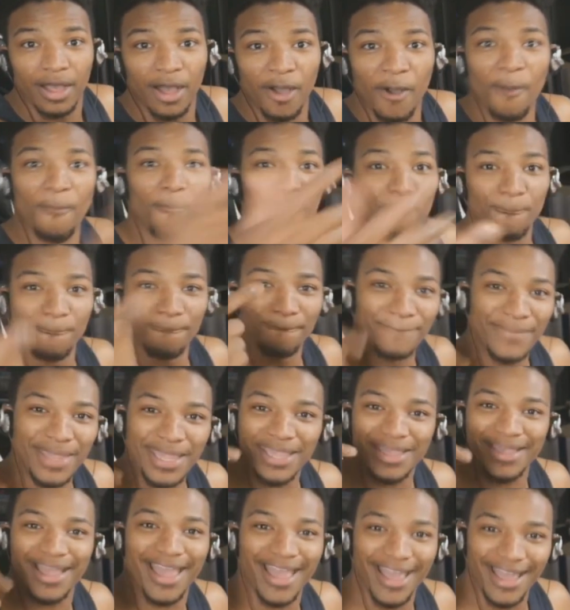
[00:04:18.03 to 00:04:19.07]
Um,
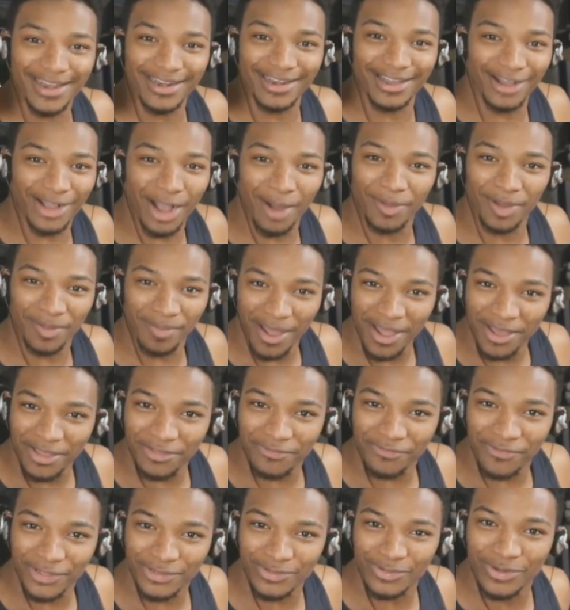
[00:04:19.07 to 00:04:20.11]
me and a couple of my
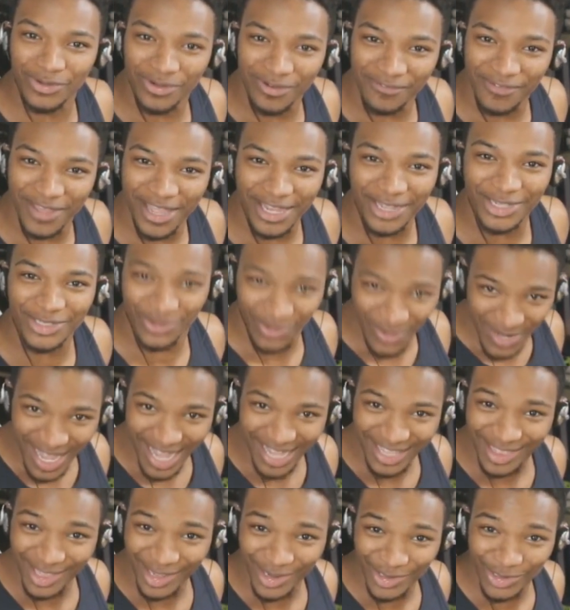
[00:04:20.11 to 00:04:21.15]
other friends, when we were in Vegas, we
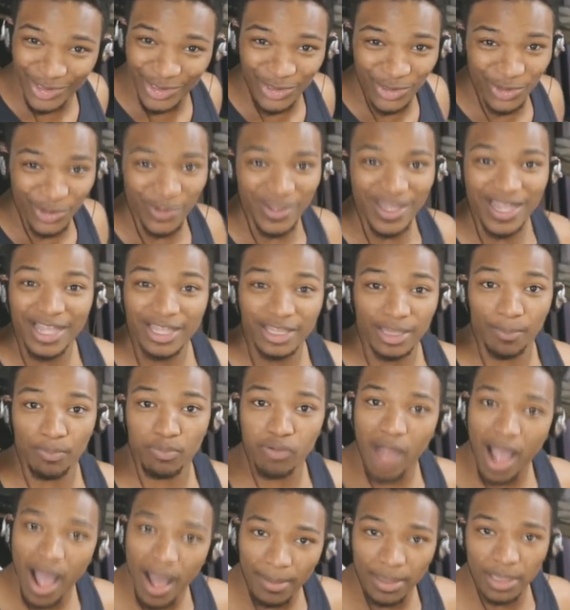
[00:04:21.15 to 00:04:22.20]
ate there too. The
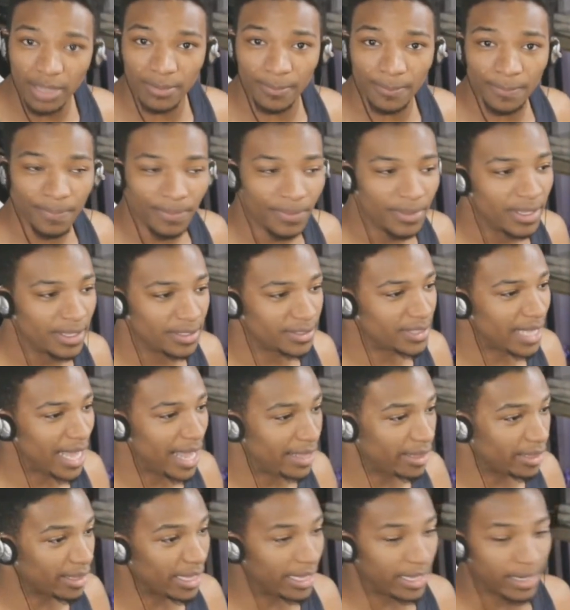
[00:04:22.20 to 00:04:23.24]
problem is
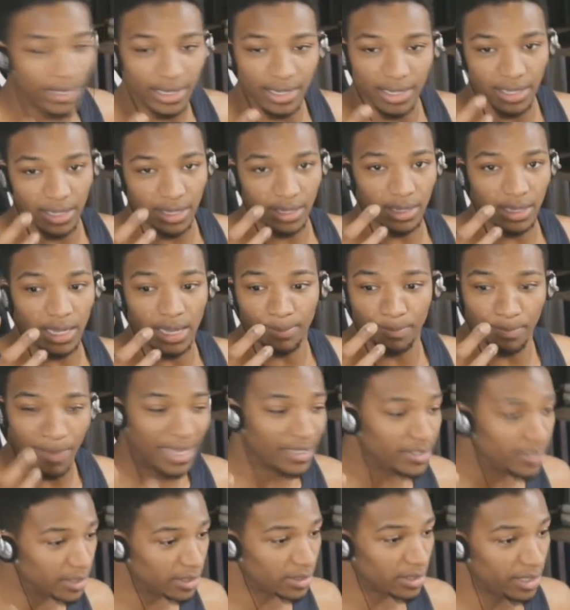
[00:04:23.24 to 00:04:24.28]
that it it
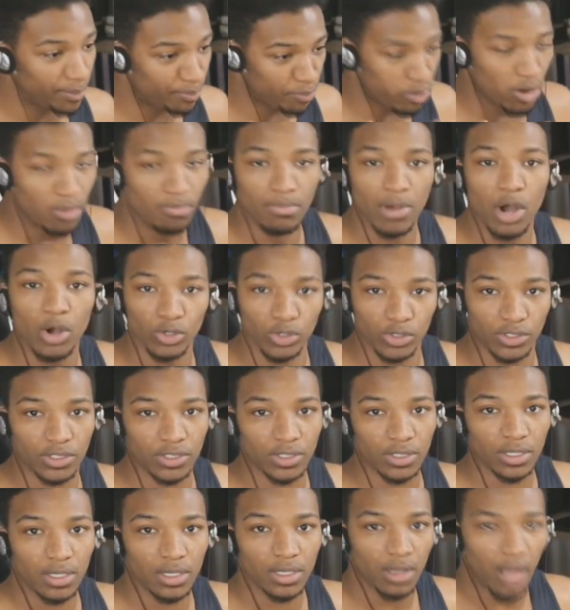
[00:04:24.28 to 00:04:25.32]
basically
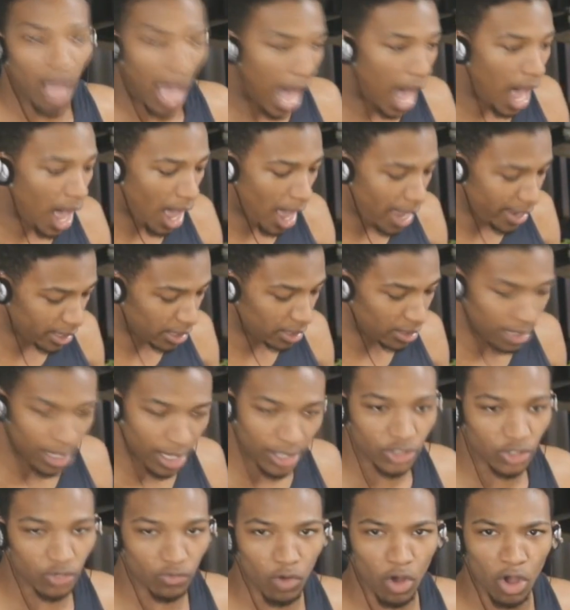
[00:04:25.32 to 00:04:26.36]
promotes high
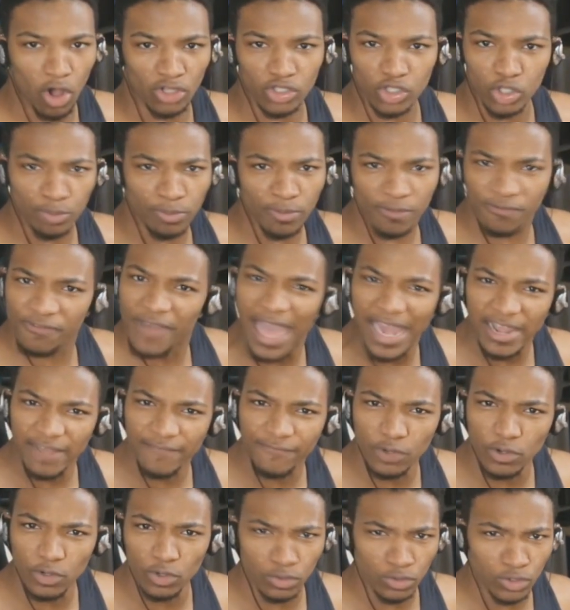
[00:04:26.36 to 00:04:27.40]
cholesterol, super fatty
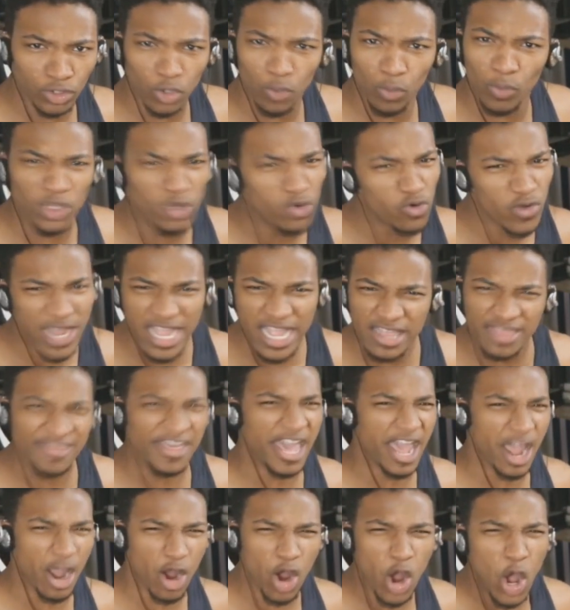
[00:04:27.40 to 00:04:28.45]
food. So when you're in
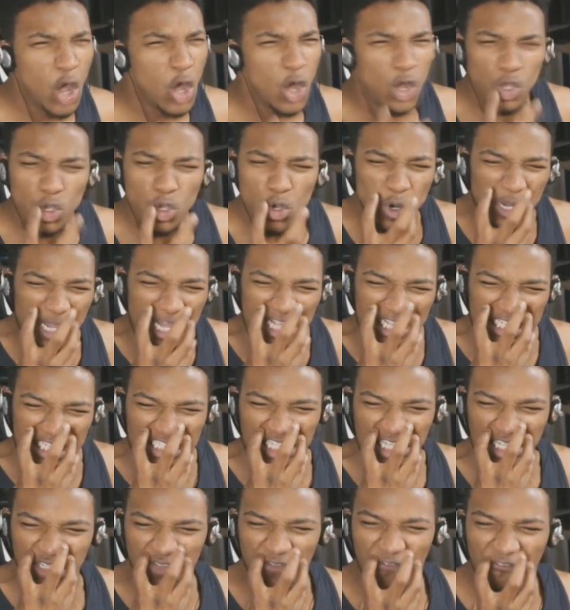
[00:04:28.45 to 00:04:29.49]
there, you
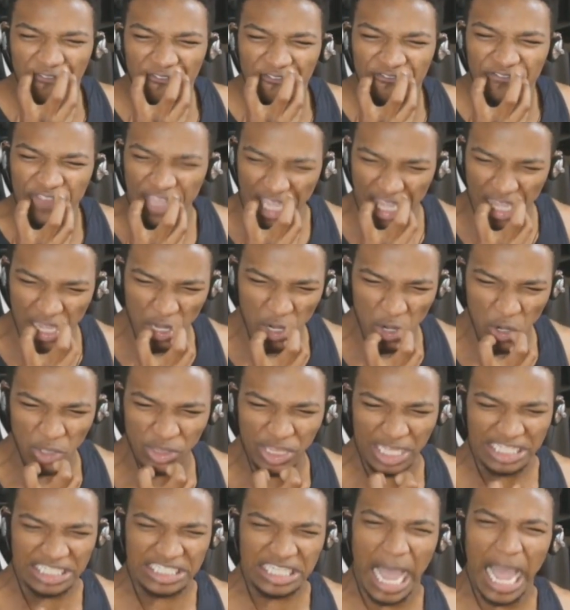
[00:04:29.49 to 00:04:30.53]
can just
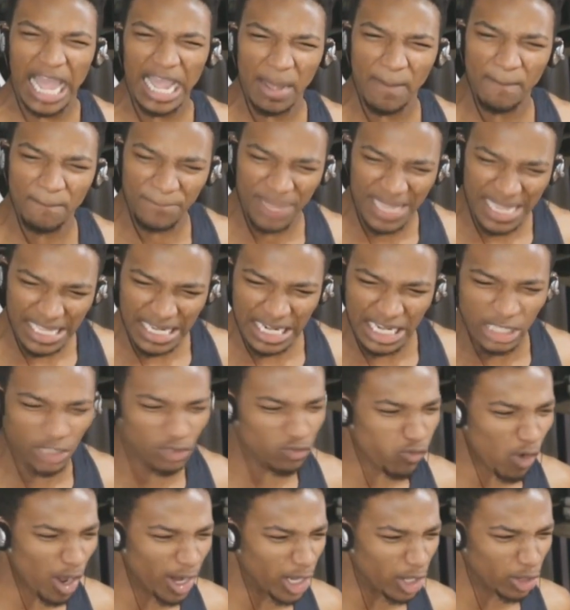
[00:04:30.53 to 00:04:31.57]
feel the
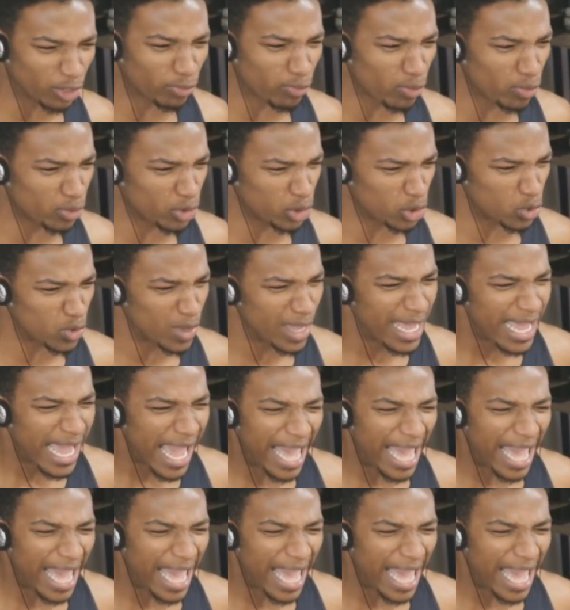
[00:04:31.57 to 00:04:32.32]
diabetes running through you.